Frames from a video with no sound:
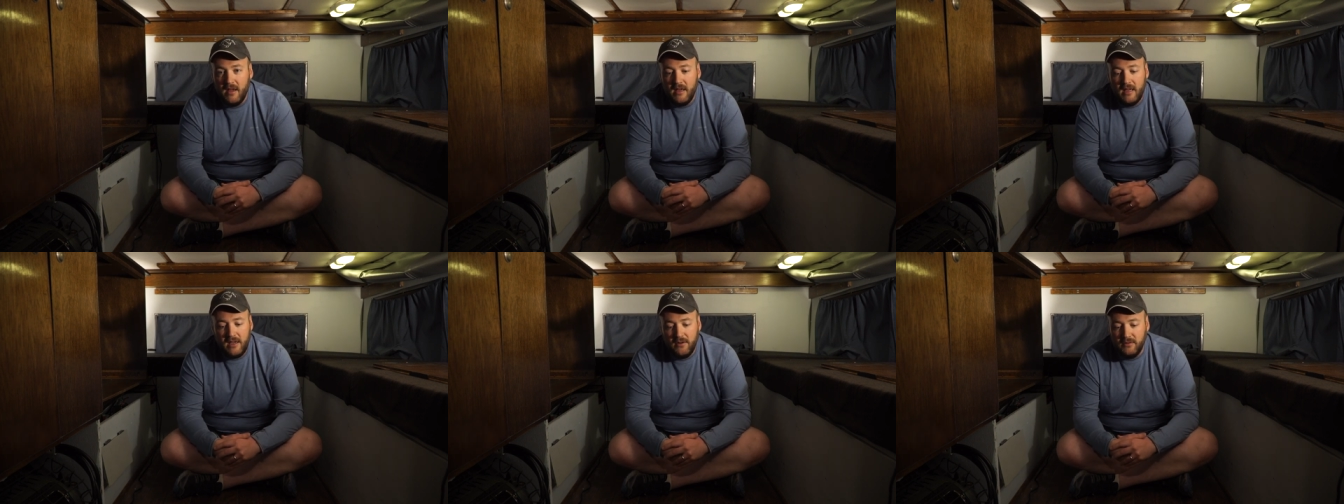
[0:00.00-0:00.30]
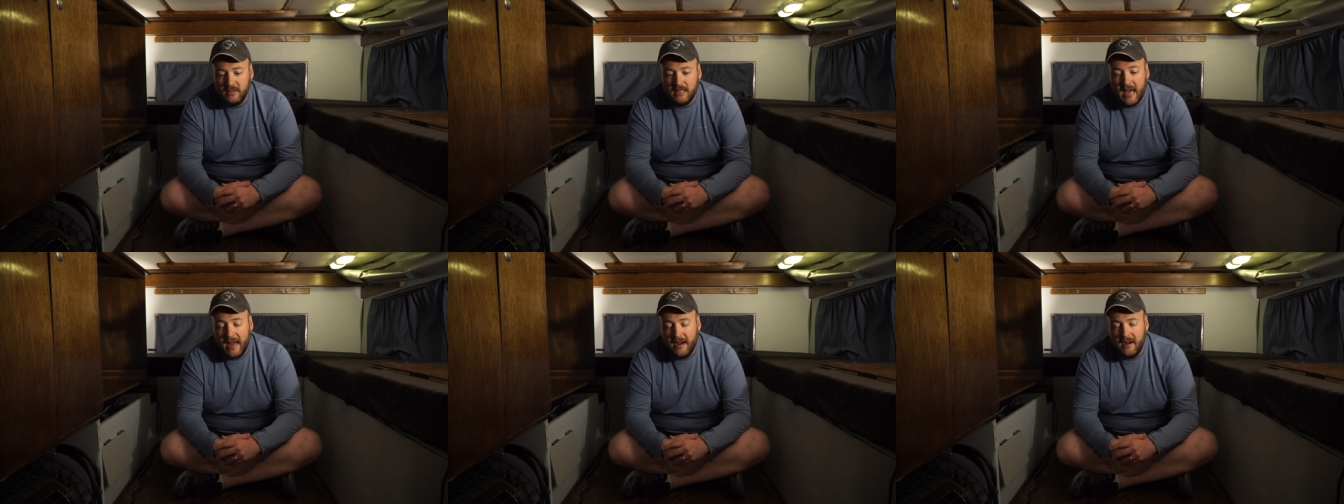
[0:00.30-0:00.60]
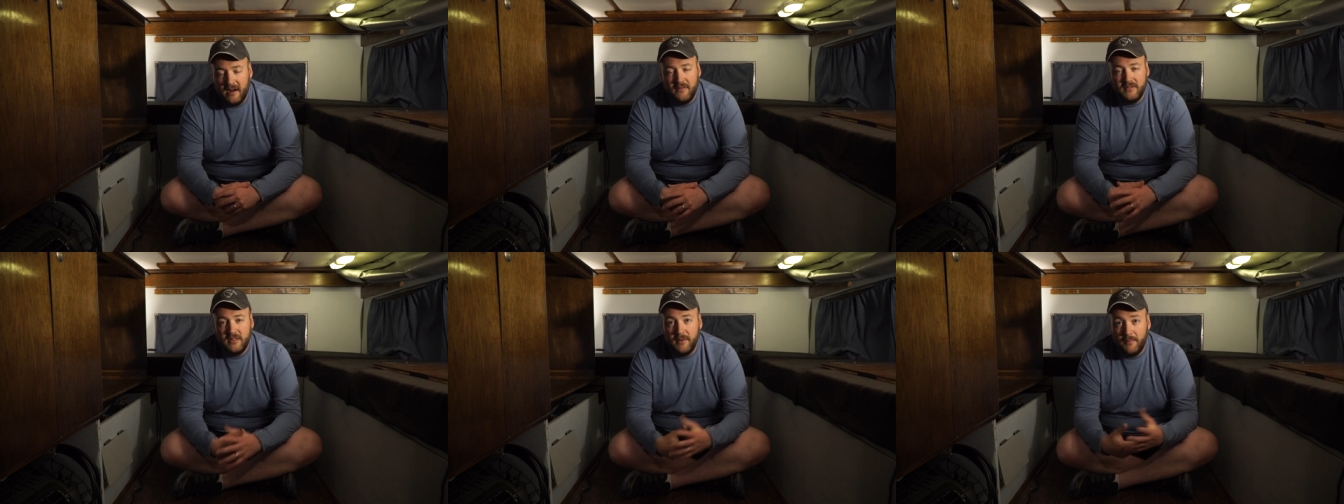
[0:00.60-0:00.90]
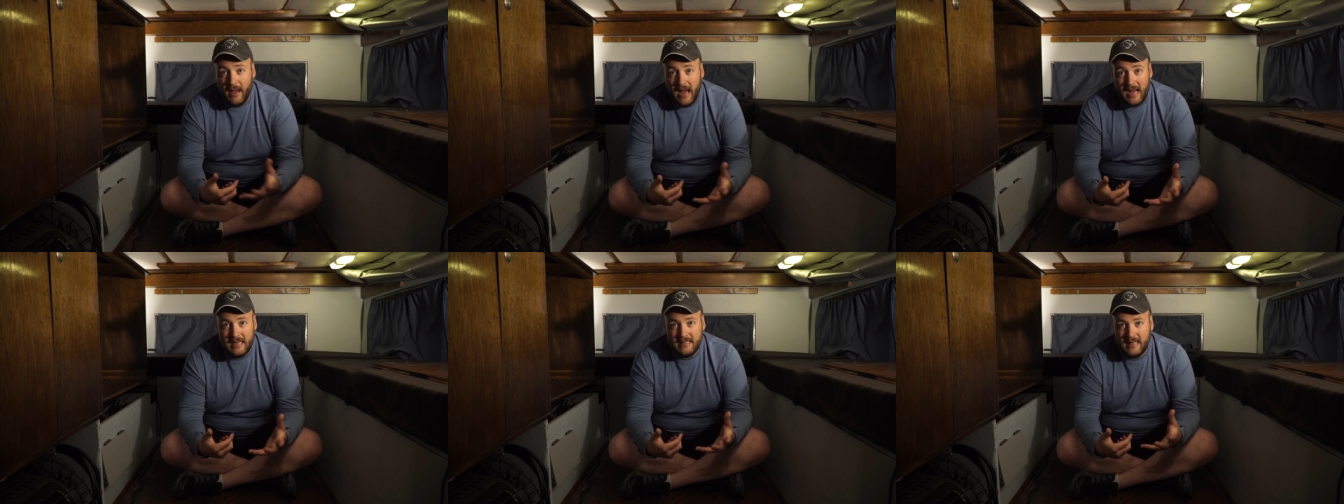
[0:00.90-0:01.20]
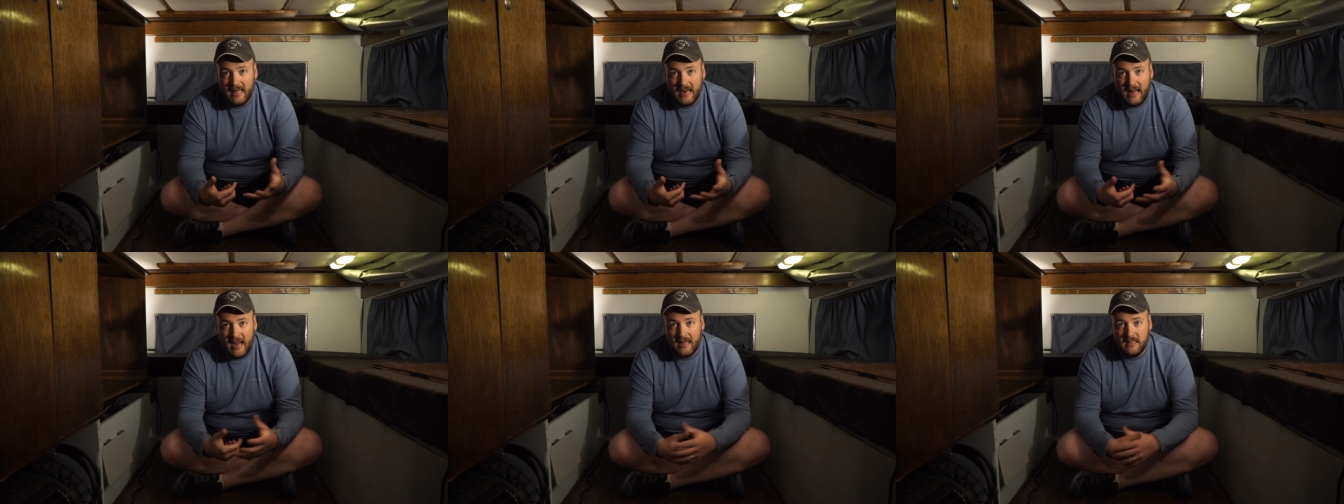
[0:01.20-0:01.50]
He was kind enough to pass
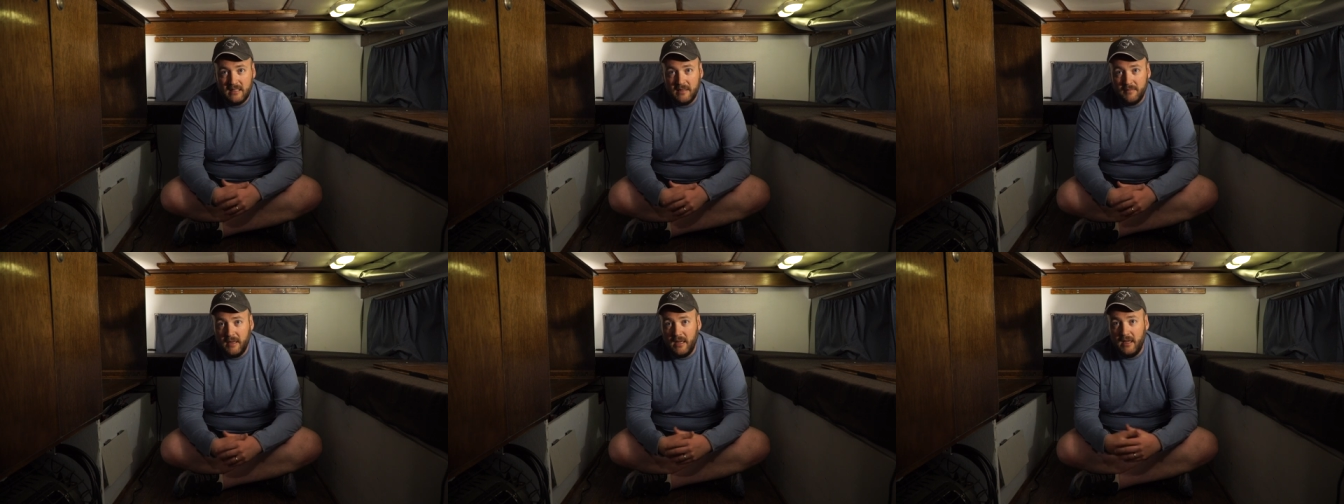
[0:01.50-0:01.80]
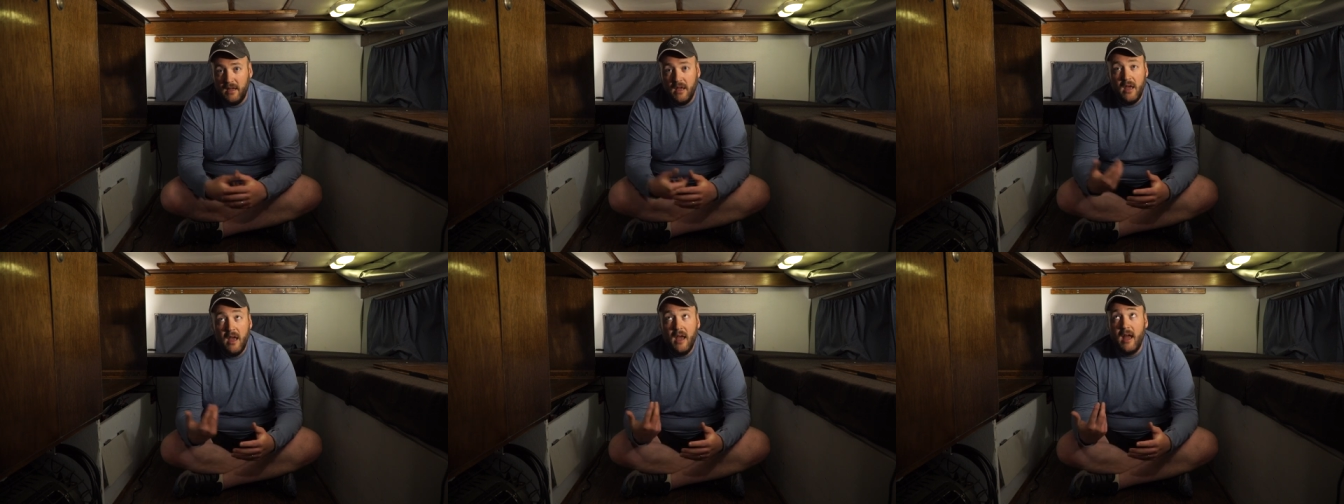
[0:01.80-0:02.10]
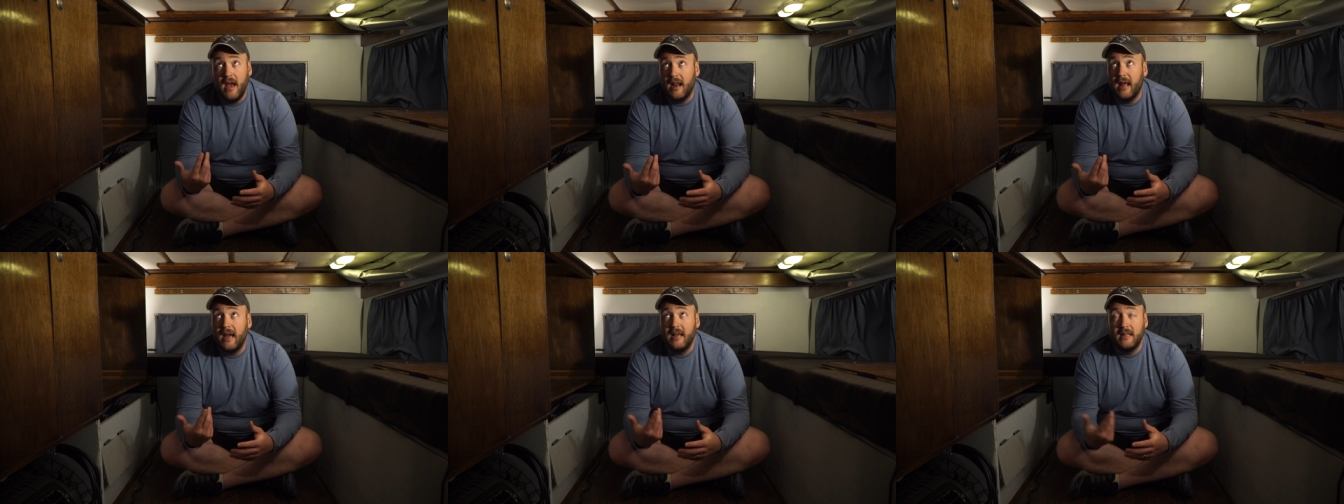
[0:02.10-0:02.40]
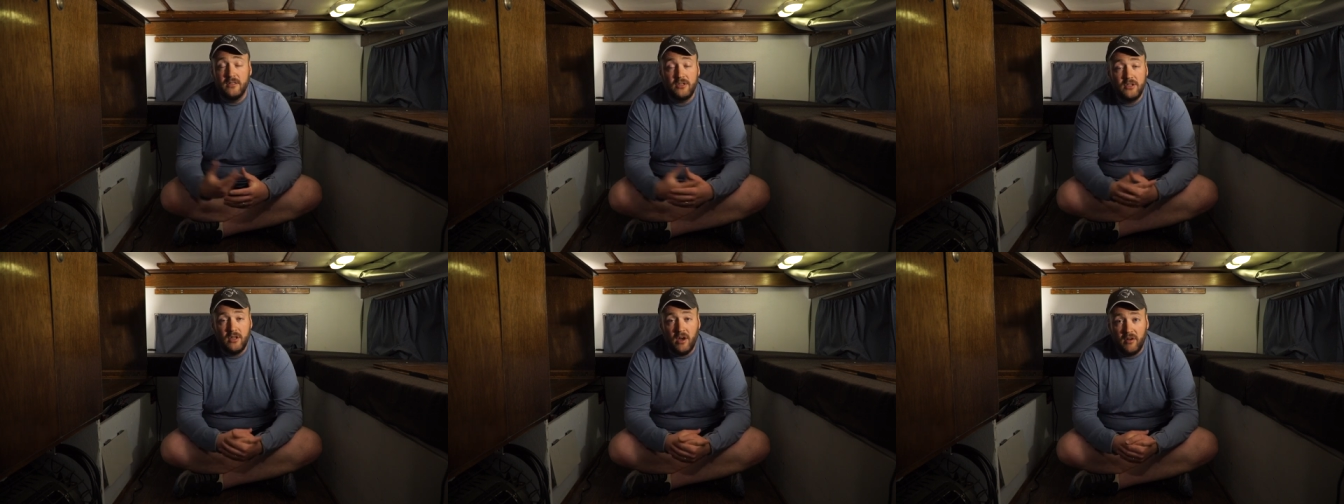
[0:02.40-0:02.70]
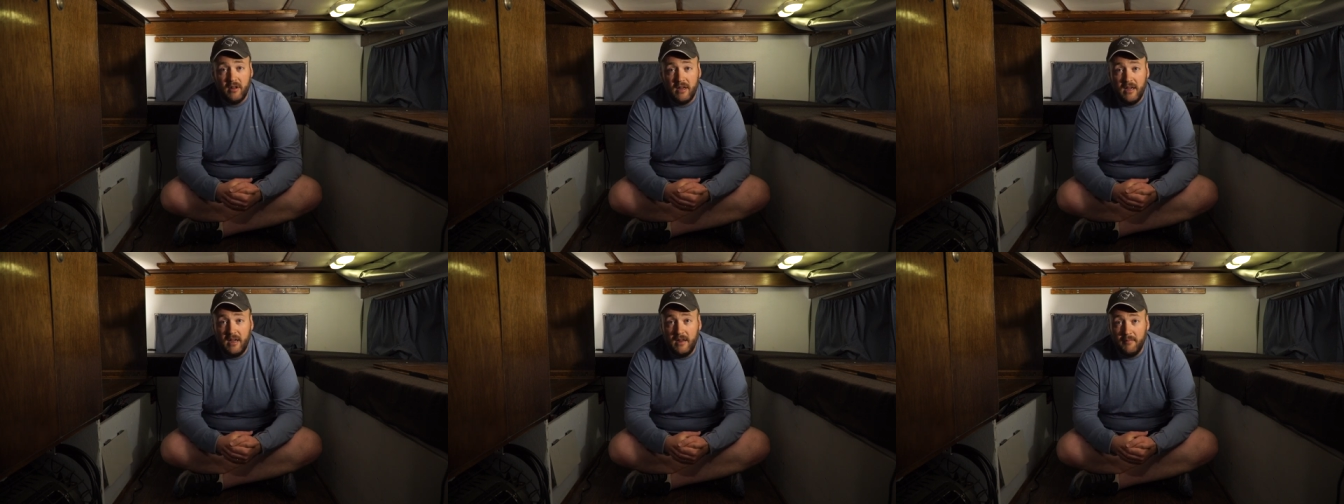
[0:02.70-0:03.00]
that on to me and I
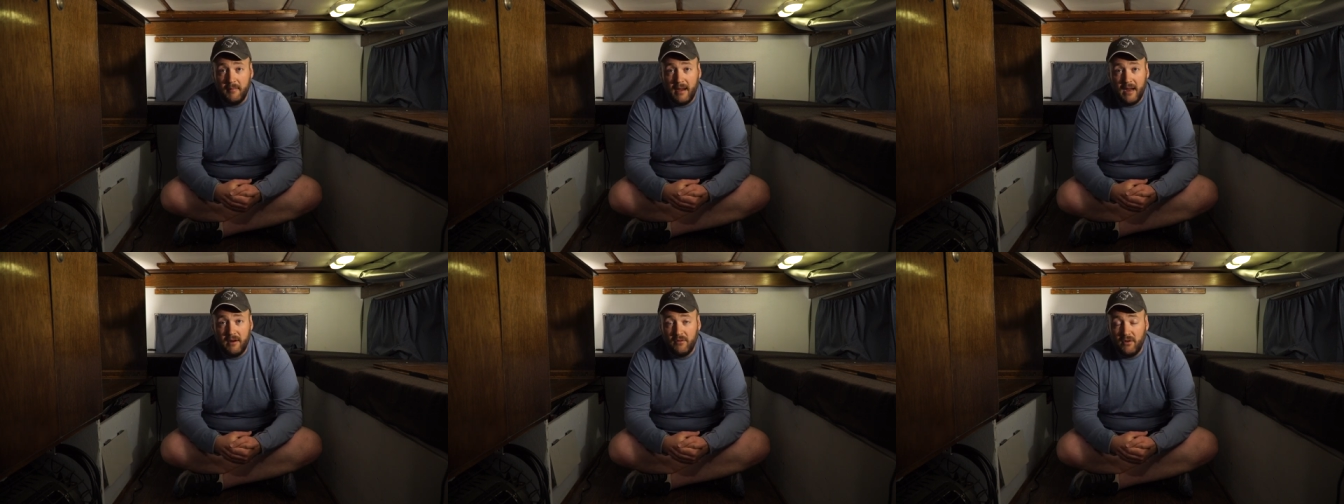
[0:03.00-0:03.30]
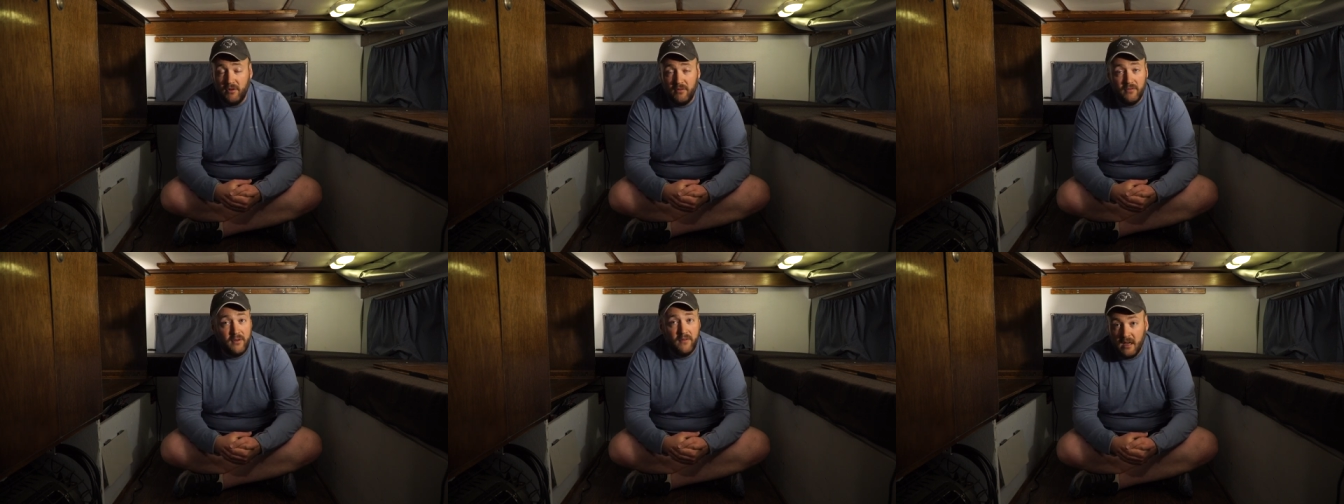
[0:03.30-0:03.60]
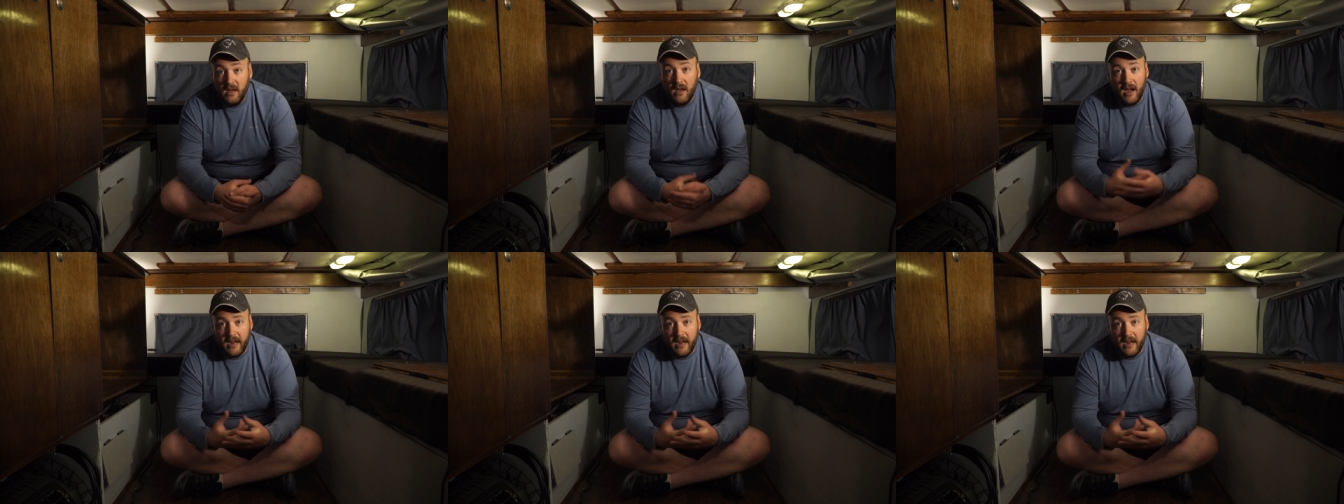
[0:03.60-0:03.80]
installed it in my roof.